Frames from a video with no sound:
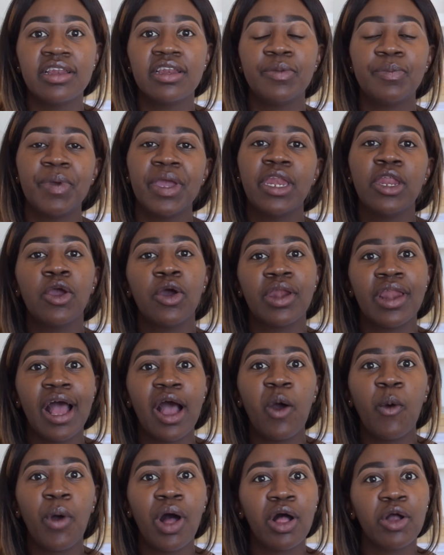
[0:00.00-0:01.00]
depending on
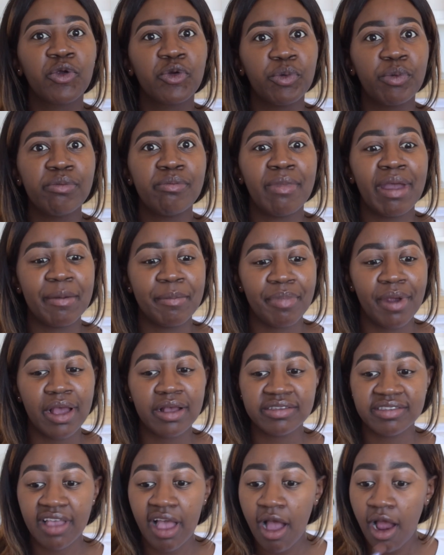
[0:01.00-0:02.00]
how well groomed my
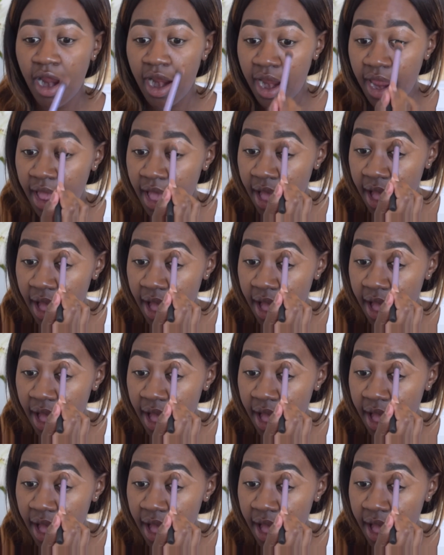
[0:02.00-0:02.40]
brows are.